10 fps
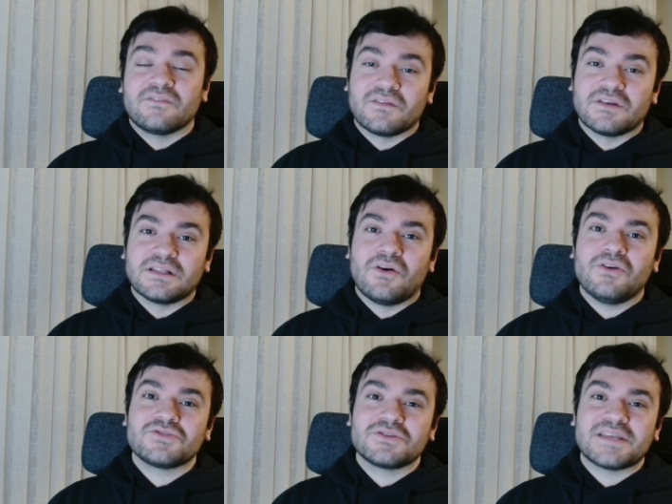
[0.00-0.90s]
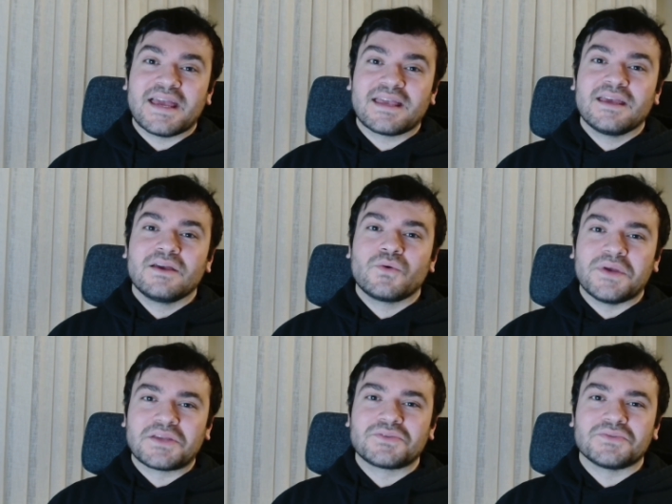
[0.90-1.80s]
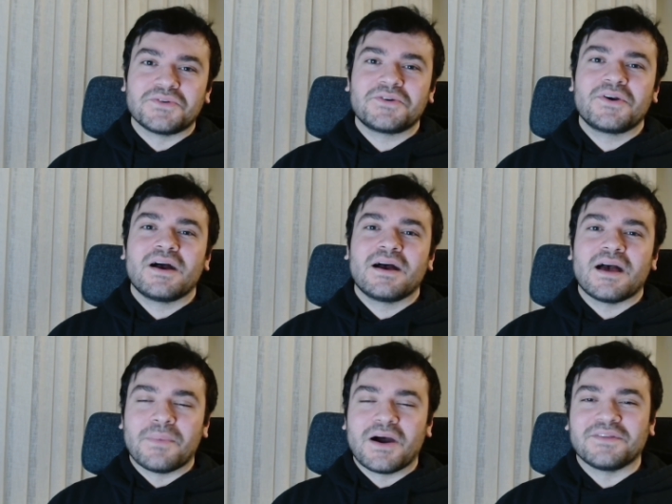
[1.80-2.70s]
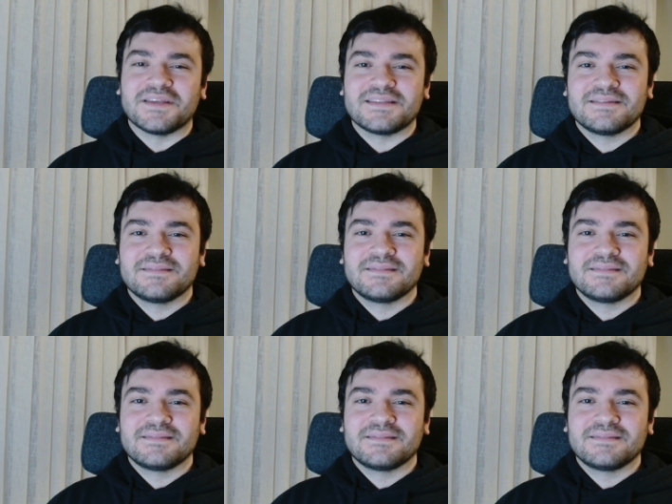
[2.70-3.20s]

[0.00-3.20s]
we will also take quick tour about it.